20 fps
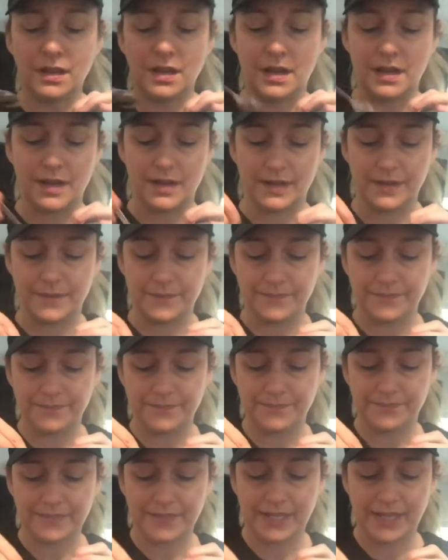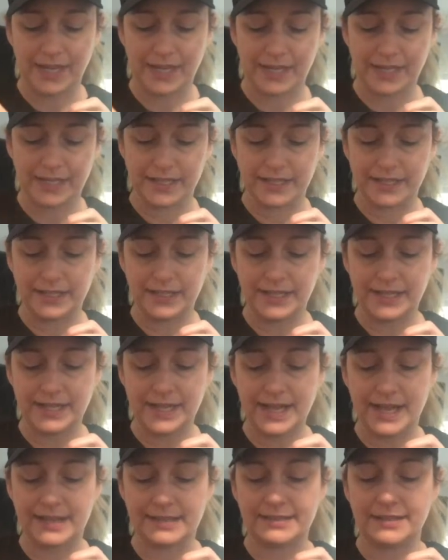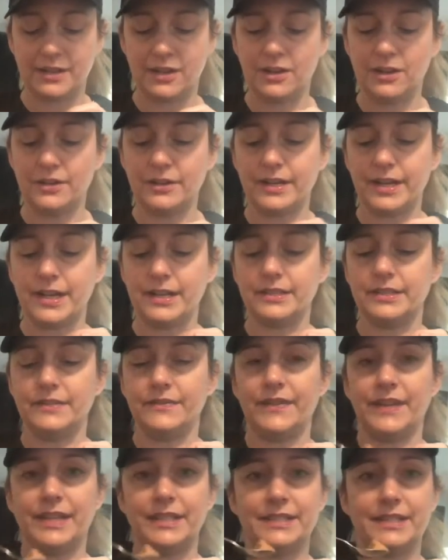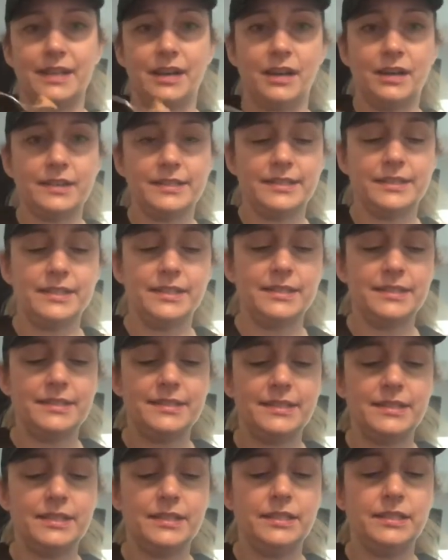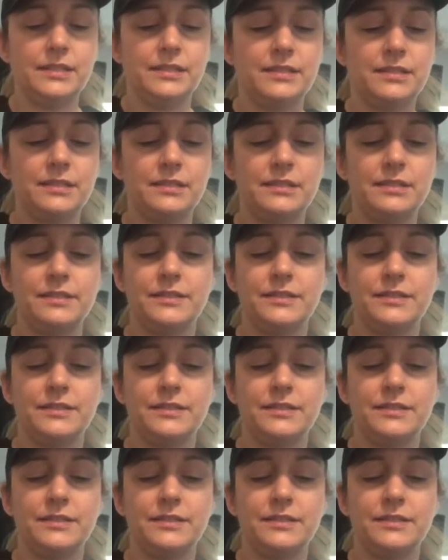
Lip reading: And it has all kinds of antioxidants in it,